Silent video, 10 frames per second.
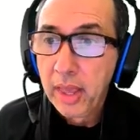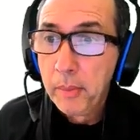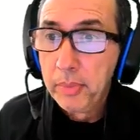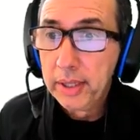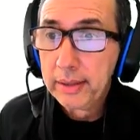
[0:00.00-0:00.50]

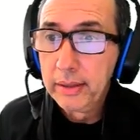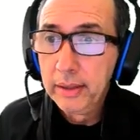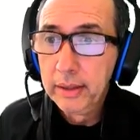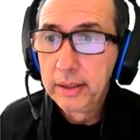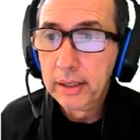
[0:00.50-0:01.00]
But
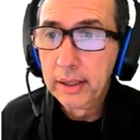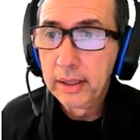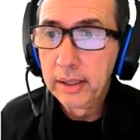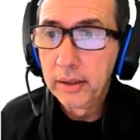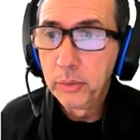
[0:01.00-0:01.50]

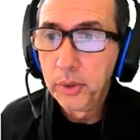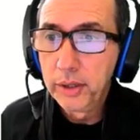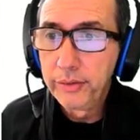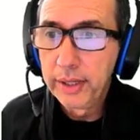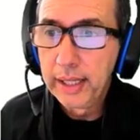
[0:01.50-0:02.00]
the 1
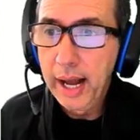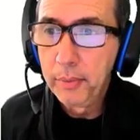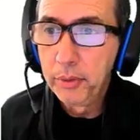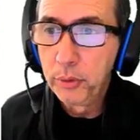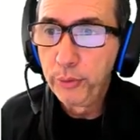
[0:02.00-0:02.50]
over
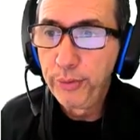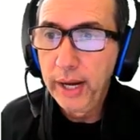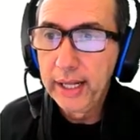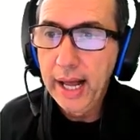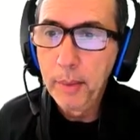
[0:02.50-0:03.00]
W, to
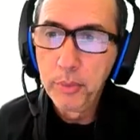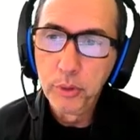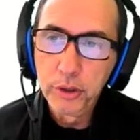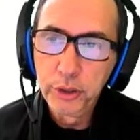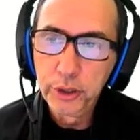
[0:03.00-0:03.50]
find W,
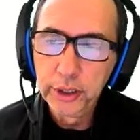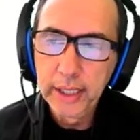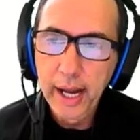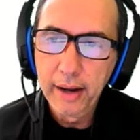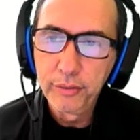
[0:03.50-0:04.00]
you just
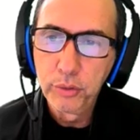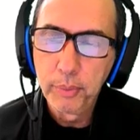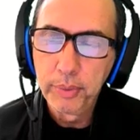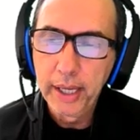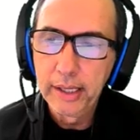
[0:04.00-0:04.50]
have to
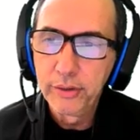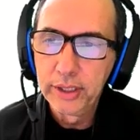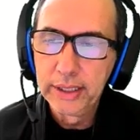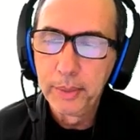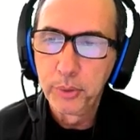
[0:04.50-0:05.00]
apply the
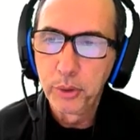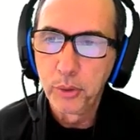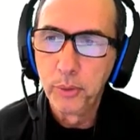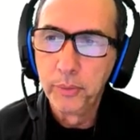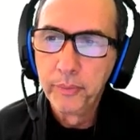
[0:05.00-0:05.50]

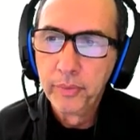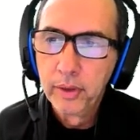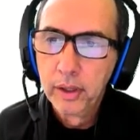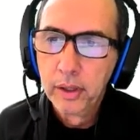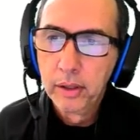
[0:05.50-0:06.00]
reciprocal.
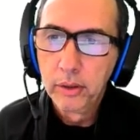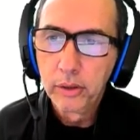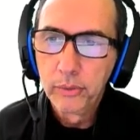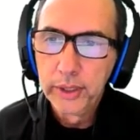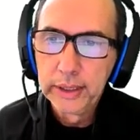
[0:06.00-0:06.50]

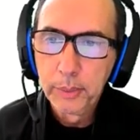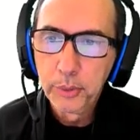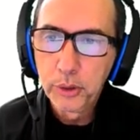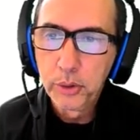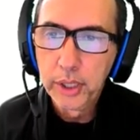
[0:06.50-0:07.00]

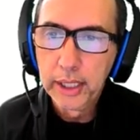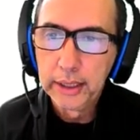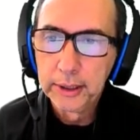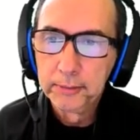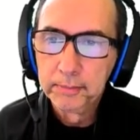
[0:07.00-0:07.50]
Reciprocal is
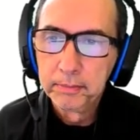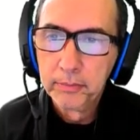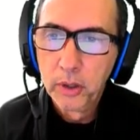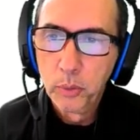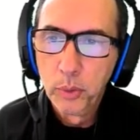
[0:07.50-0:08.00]

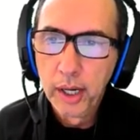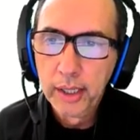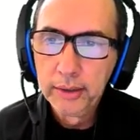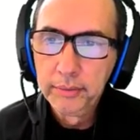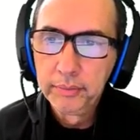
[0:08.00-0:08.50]

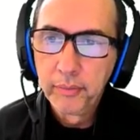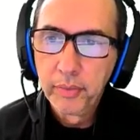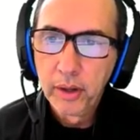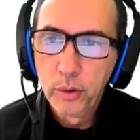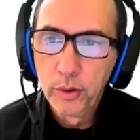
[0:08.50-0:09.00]
1
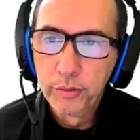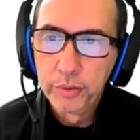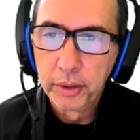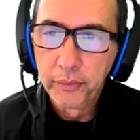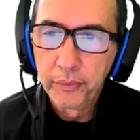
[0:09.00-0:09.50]

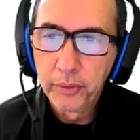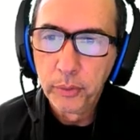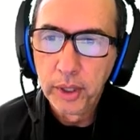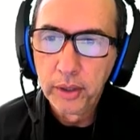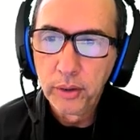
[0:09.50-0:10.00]
over
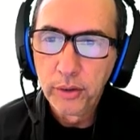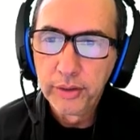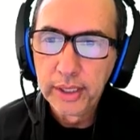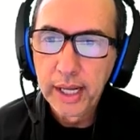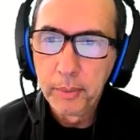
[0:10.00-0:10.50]
1 over
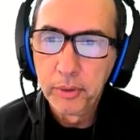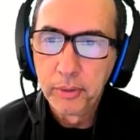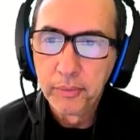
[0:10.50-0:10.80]
W.